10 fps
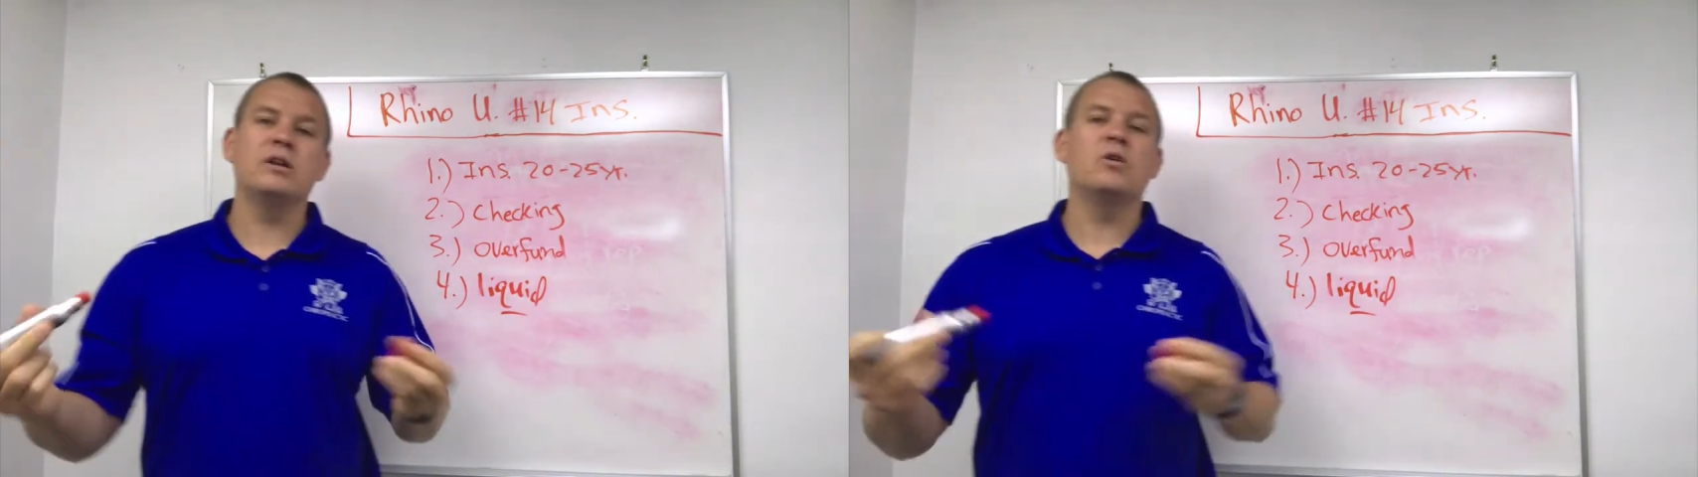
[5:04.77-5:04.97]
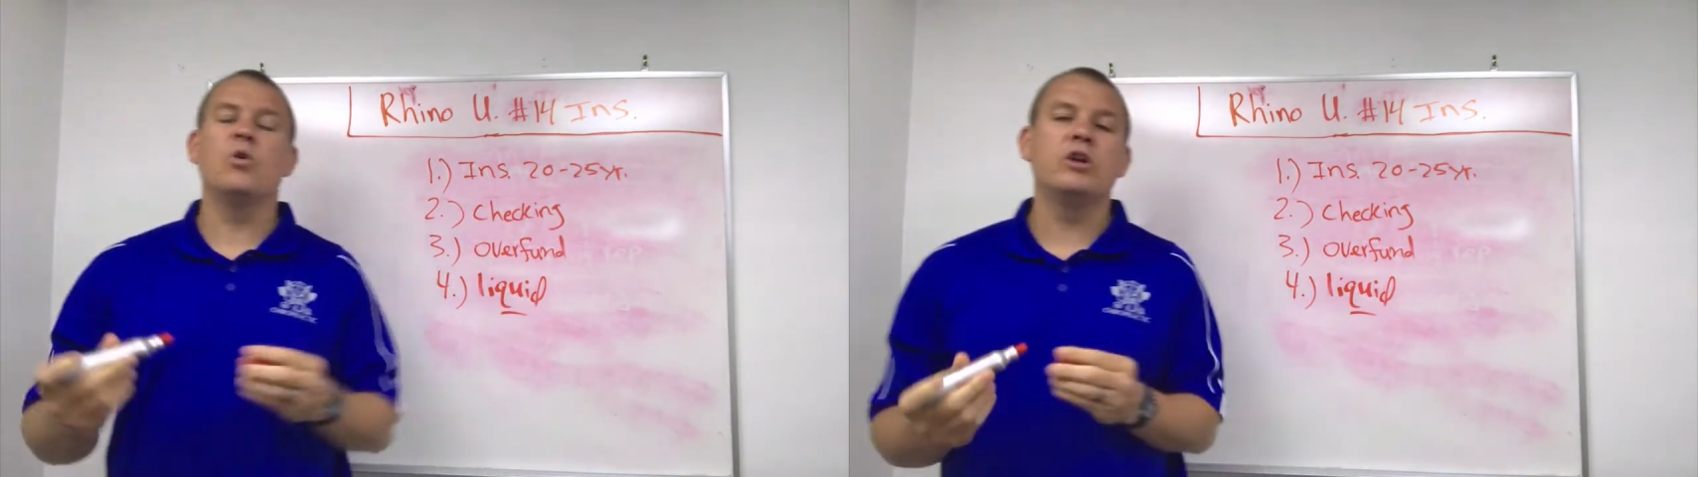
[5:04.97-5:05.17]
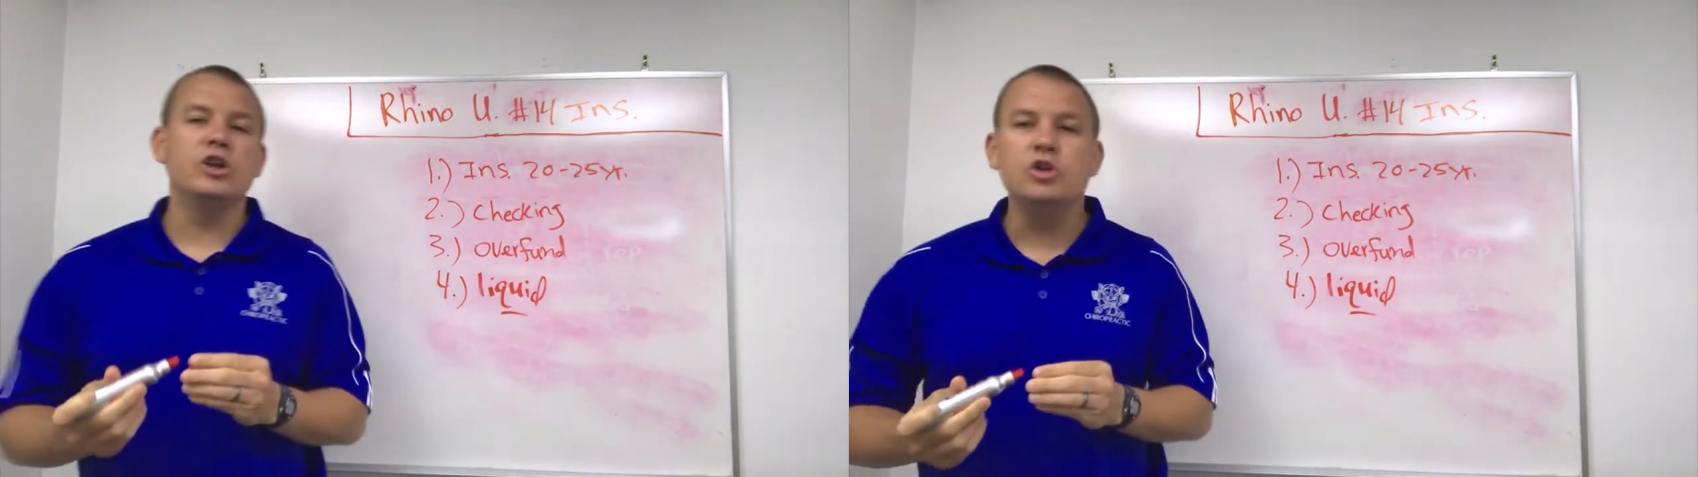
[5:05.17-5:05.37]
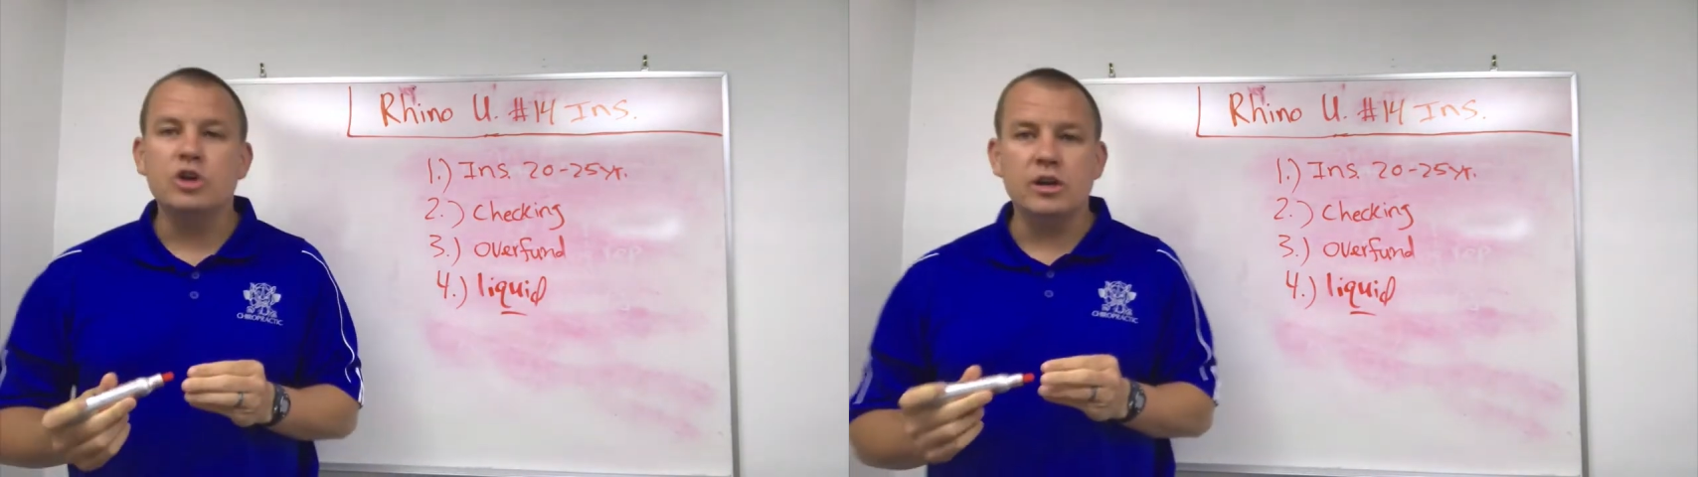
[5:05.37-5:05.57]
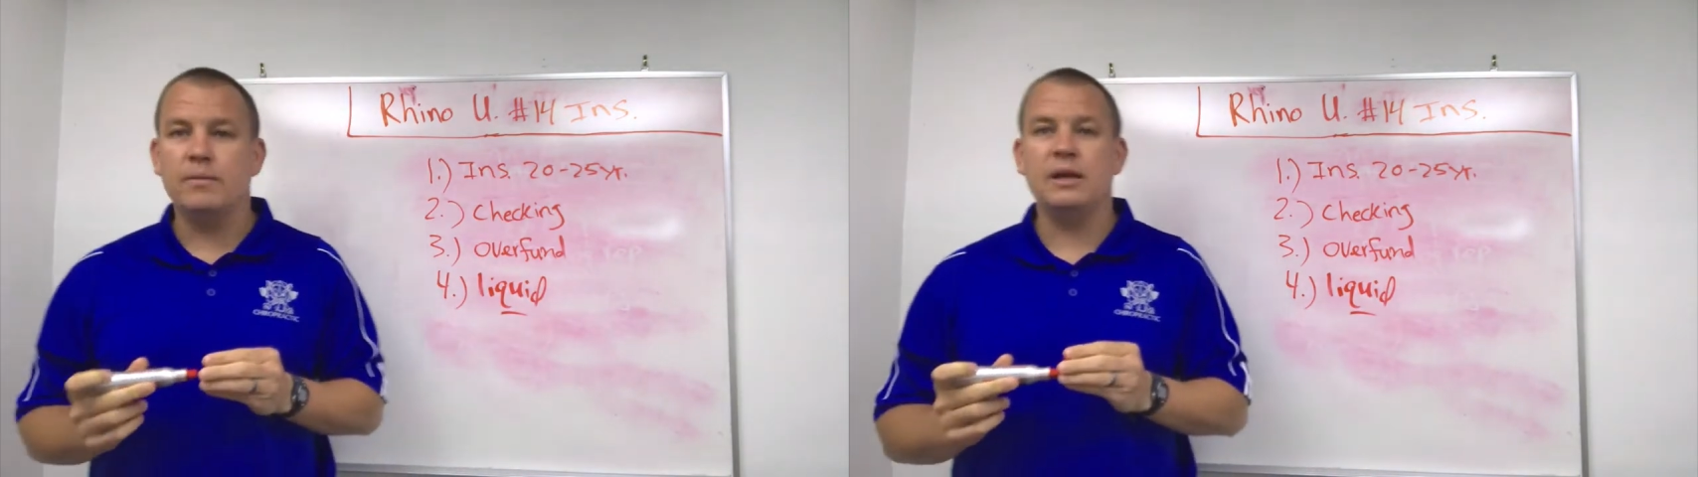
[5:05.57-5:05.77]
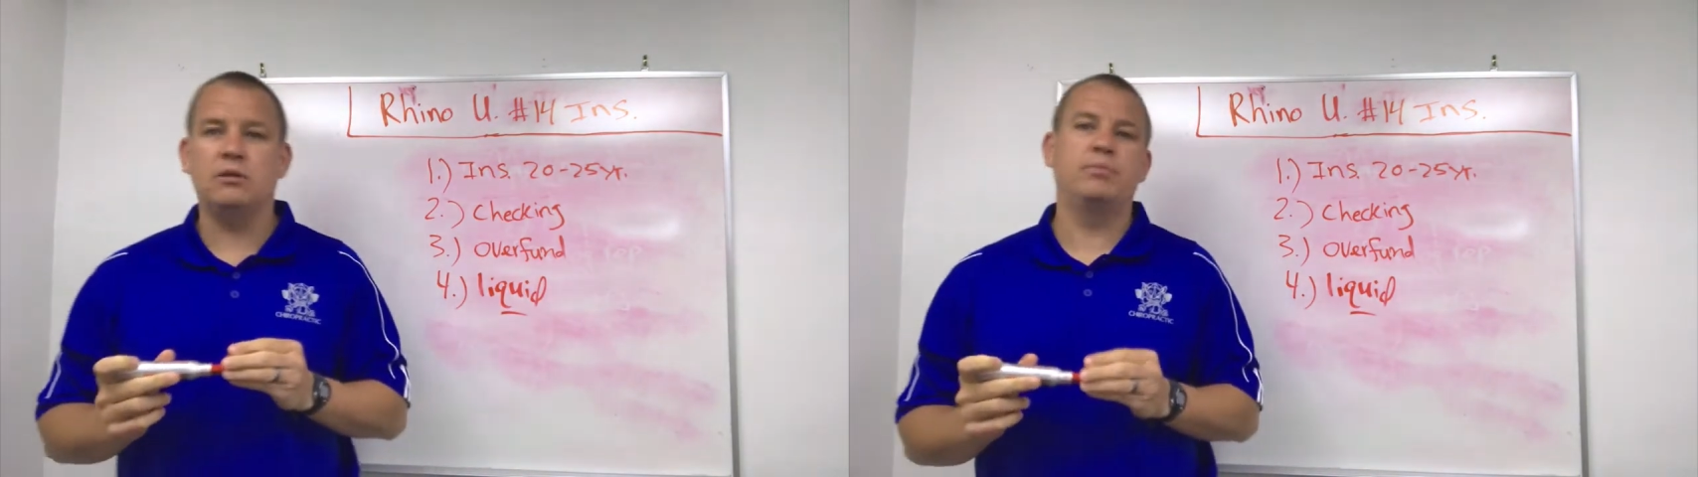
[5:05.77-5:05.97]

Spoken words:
quarter you couldn't make your